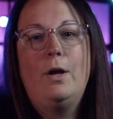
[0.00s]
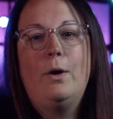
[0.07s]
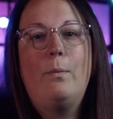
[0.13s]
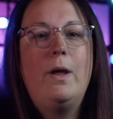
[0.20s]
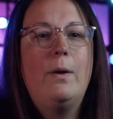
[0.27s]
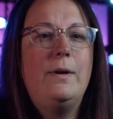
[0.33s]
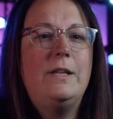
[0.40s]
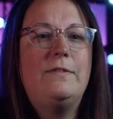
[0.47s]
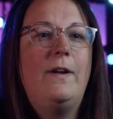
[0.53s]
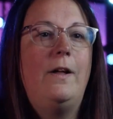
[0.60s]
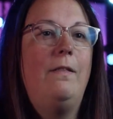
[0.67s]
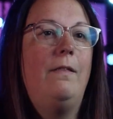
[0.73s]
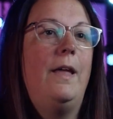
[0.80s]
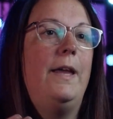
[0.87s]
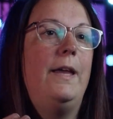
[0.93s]
We always
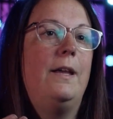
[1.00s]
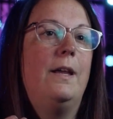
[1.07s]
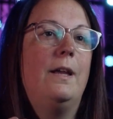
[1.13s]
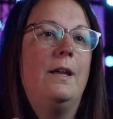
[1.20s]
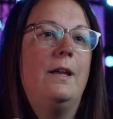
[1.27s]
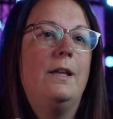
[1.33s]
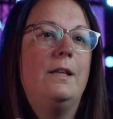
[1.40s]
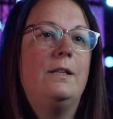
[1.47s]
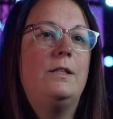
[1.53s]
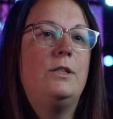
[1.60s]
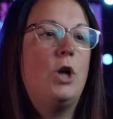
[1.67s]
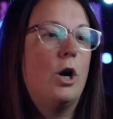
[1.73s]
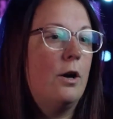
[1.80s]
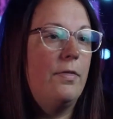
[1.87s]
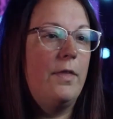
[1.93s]
felt like
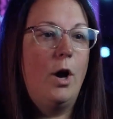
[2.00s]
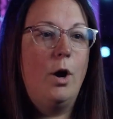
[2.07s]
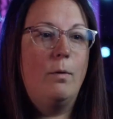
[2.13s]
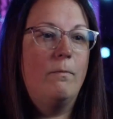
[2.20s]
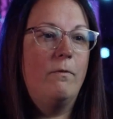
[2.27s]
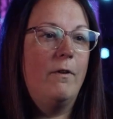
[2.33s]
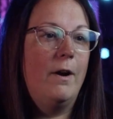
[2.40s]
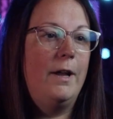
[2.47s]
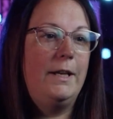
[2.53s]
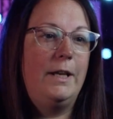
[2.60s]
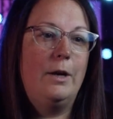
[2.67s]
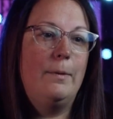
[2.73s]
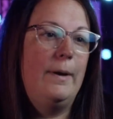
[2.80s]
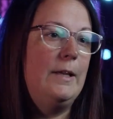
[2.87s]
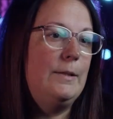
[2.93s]
start on the home front. You
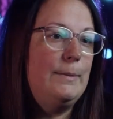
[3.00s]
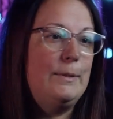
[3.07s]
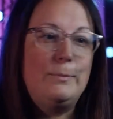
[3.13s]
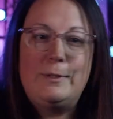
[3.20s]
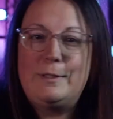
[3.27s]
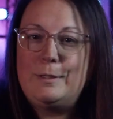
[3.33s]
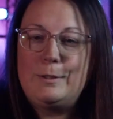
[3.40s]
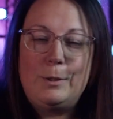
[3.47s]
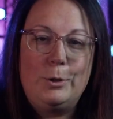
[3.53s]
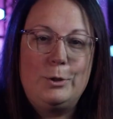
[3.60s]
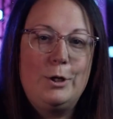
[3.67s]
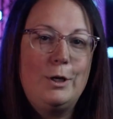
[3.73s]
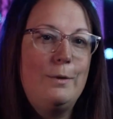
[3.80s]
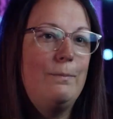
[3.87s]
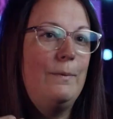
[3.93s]
know, my husband was a
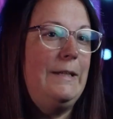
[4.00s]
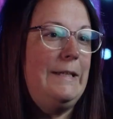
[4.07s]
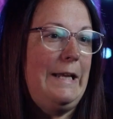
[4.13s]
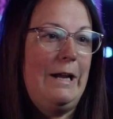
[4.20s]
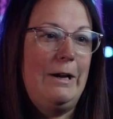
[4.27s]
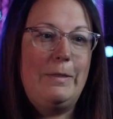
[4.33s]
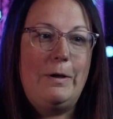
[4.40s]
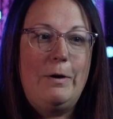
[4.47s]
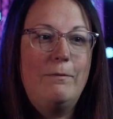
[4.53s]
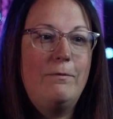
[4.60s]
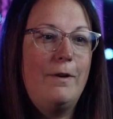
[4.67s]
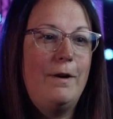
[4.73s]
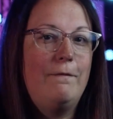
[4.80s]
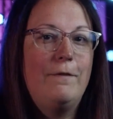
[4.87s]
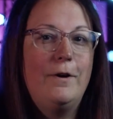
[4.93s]
soldier. We take care of the home
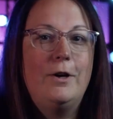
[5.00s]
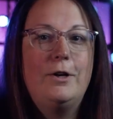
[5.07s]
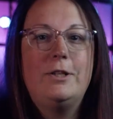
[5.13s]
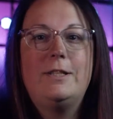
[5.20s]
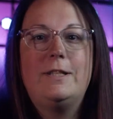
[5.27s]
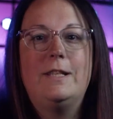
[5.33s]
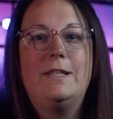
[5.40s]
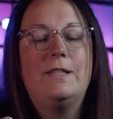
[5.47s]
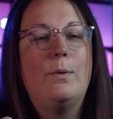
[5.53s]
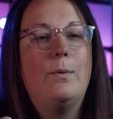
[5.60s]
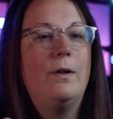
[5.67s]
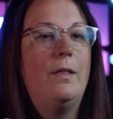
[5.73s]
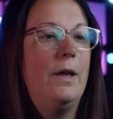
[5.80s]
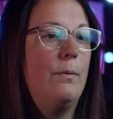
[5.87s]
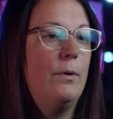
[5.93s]
front first. And so
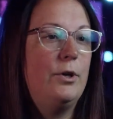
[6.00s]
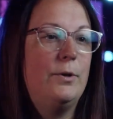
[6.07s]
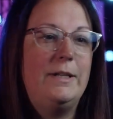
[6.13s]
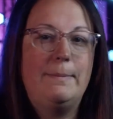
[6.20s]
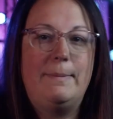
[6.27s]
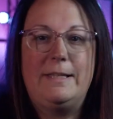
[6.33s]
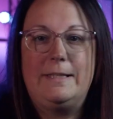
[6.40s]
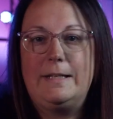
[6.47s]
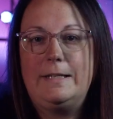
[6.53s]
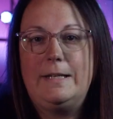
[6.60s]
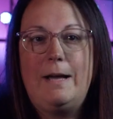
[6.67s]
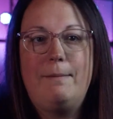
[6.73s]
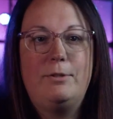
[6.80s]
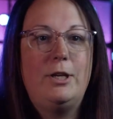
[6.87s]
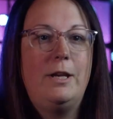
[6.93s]
we're like, we're doing domestic
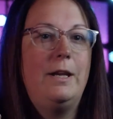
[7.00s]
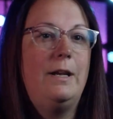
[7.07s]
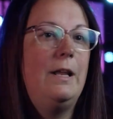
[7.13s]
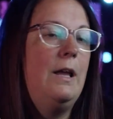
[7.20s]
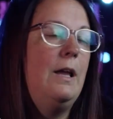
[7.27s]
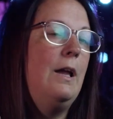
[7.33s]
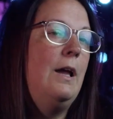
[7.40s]
adoption.